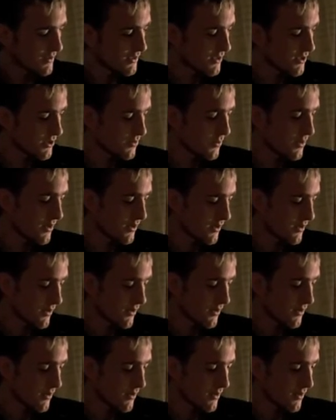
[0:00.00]
They just put in
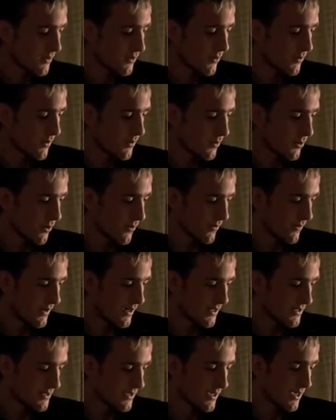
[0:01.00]
a little bit more
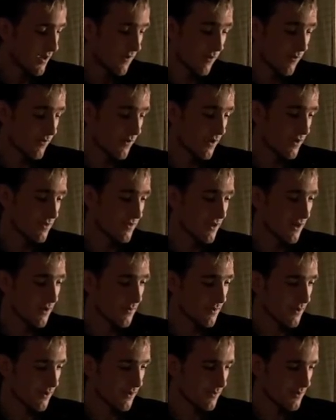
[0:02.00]
effects. They gave you
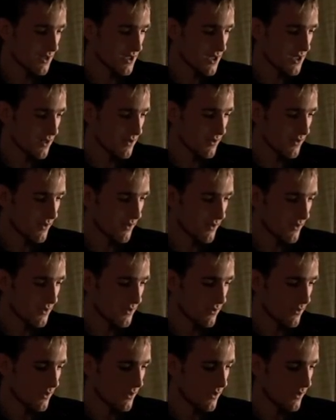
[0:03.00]
FaceTime, becomes standard on this
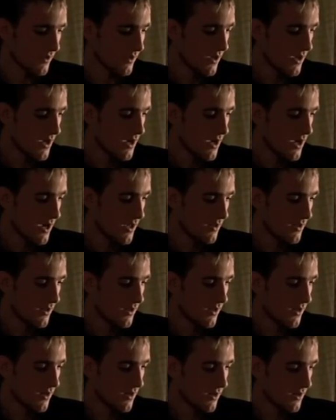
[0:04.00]
one. And
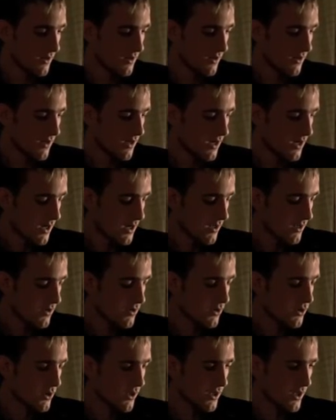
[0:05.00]
then
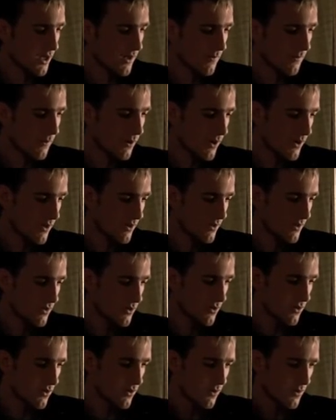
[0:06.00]
you could have upgraded
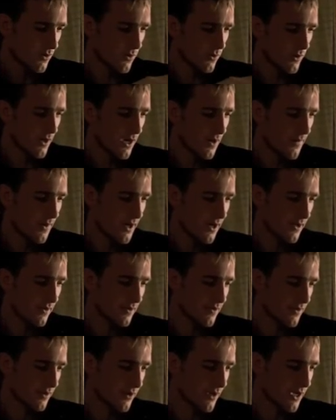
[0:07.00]
your old iPad
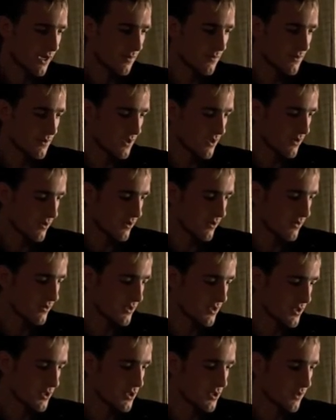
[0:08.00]
to the Game Center
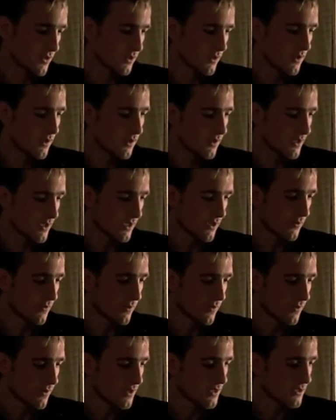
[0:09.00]
so you can link in
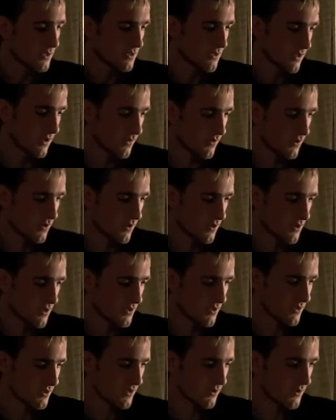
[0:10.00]
with friends and stuff, which is
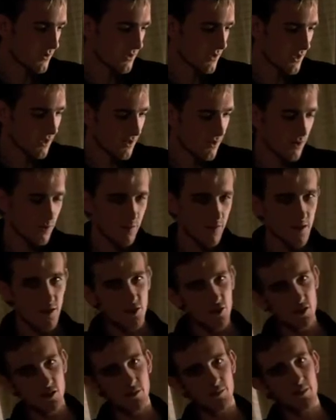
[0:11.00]
also kind of new
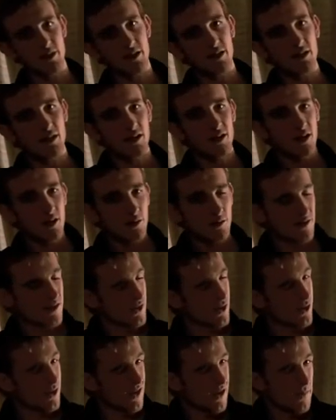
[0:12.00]
feature. But with the
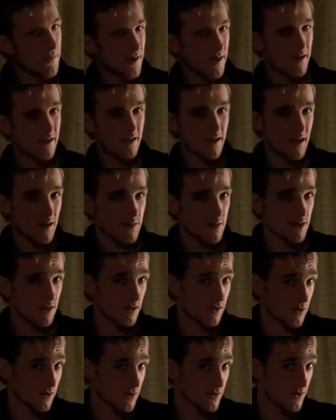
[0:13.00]
old iPad, the games
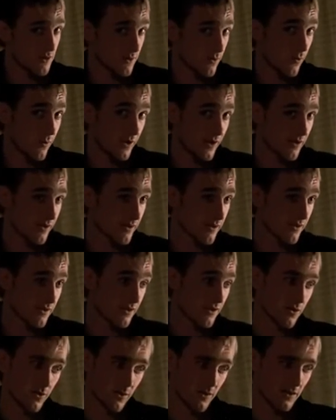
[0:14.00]
didn't load as well as
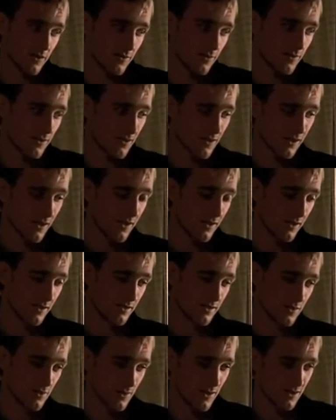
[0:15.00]
they do on this one because
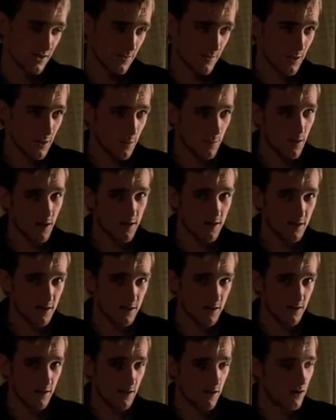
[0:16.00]
this one has a bigger
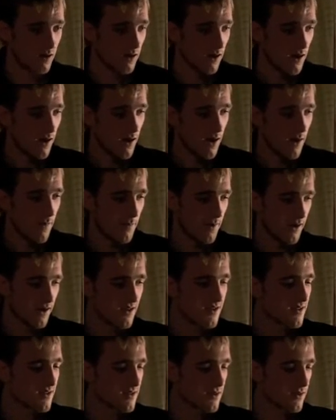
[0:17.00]
processor. But
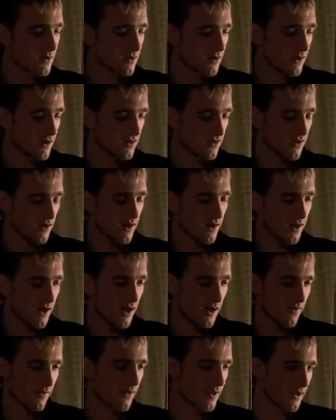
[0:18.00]
it still does not
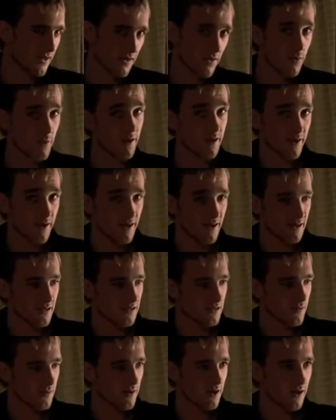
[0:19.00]
have like the Retina Eye
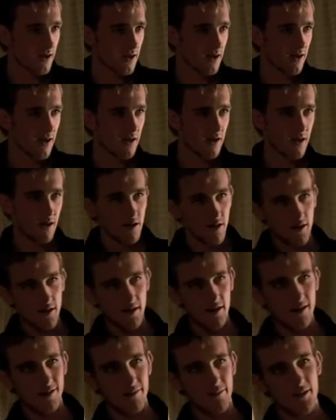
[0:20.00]
display
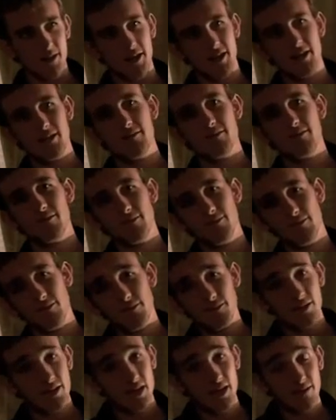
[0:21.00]
that
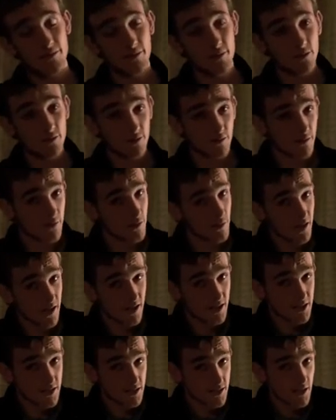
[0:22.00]
the iPhone 4
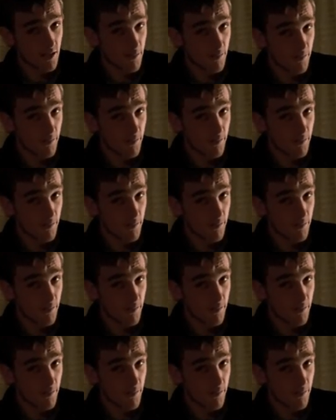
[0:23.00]
has.